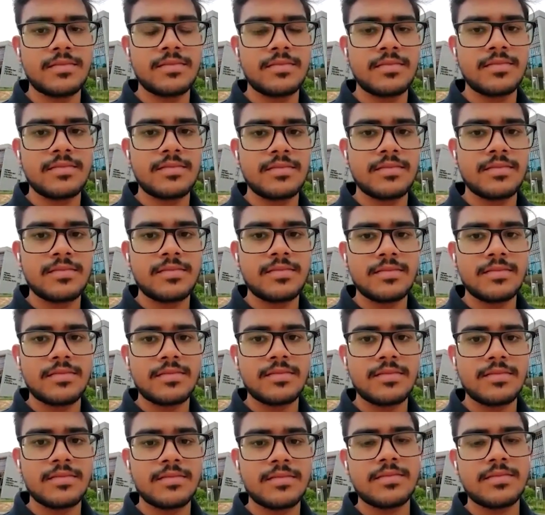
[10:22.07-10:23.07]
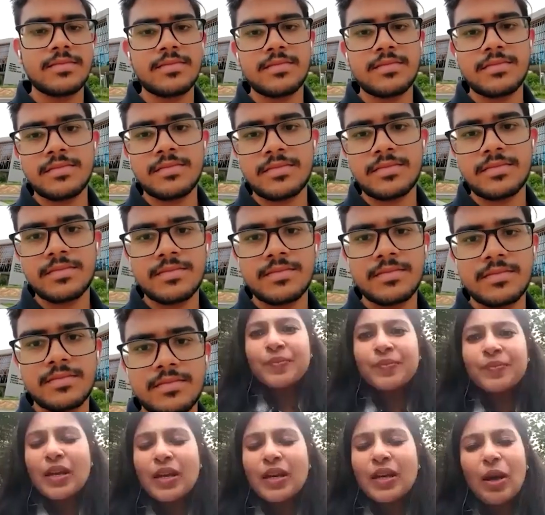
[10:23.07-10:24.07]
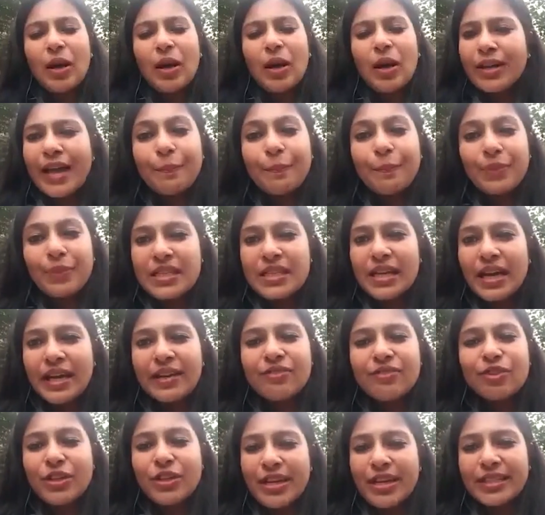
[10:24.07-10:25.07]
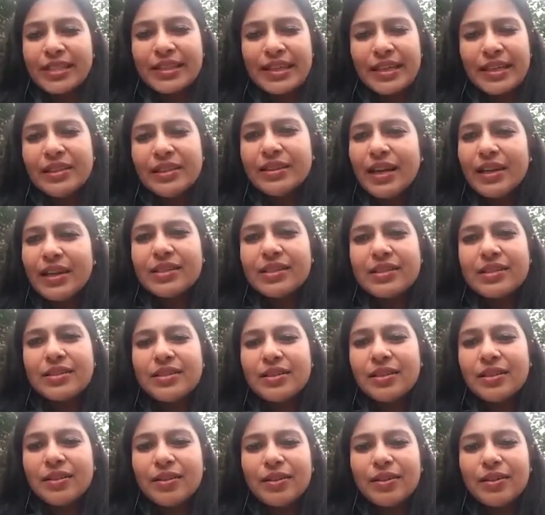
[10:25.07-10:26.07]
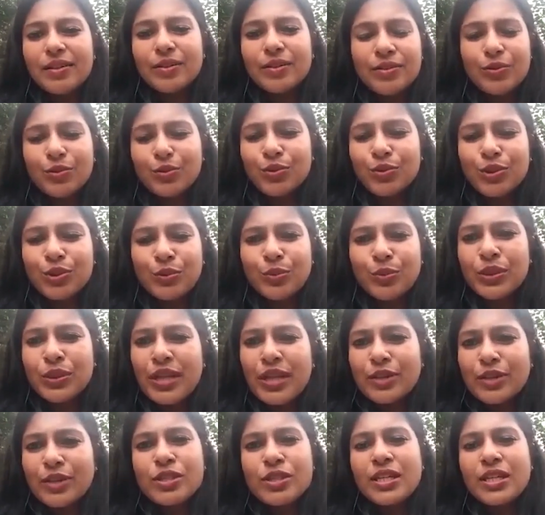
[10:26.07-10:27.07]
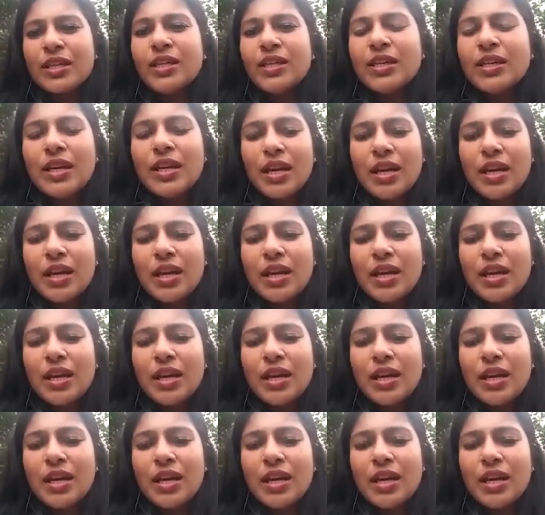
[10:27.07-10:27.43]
you'd like to add, like about your campus life or anything that you would like to say?